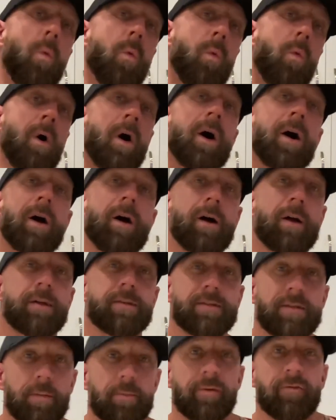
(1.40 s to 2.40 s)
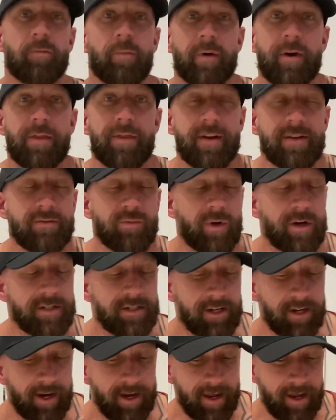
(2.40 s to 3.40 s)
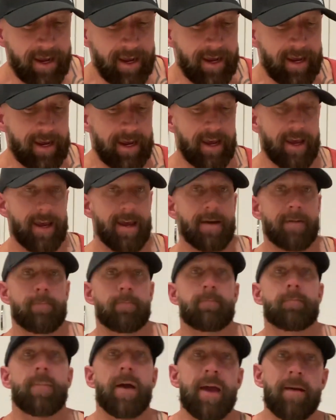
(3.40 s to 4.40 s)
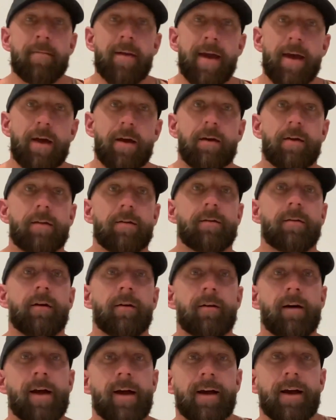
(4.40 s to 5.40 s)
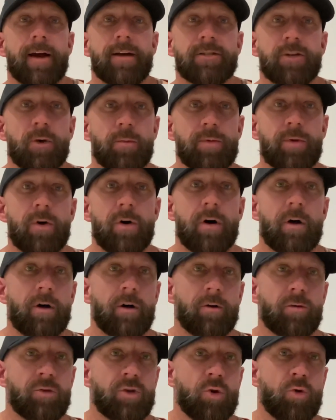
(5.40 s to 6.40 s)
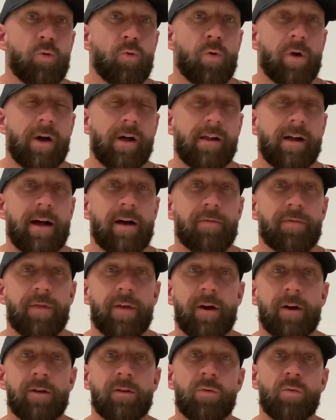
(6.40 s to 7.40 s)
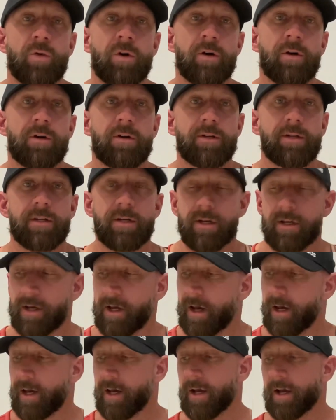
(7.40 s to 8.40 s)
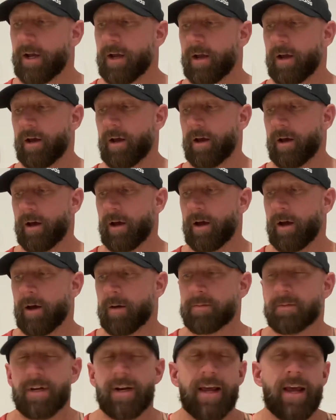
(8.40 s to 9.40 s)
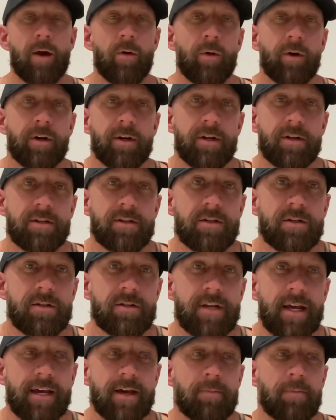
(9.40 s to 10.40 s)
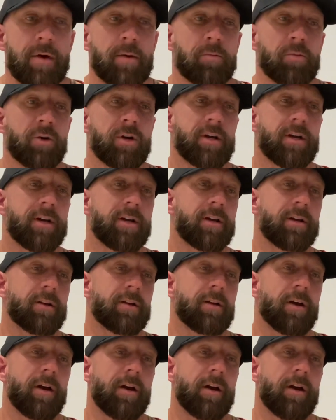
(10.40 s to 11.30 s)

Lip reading: What's up, everybody? Thanks for watching today, baby. All right, guys, I hope you all are doing well out there in the world. Today, I wanted to take a memory